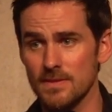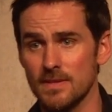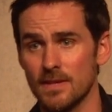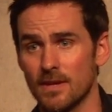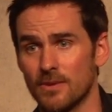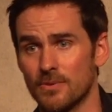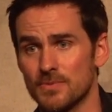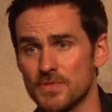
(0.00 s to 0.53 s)

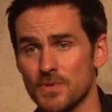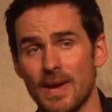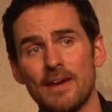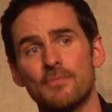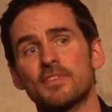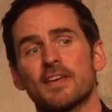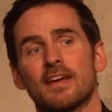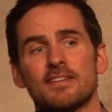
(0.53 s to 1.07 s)
you know? So
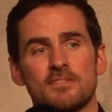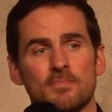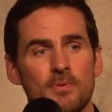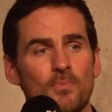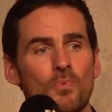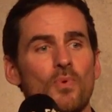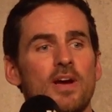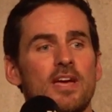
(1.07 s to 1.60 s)
everything has to
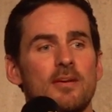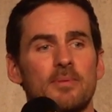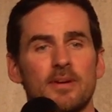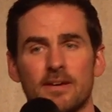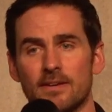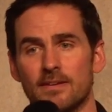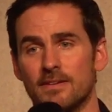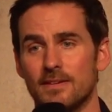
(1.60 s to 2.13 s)
be way
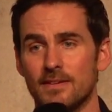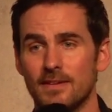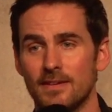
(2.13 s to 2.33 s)
bigger.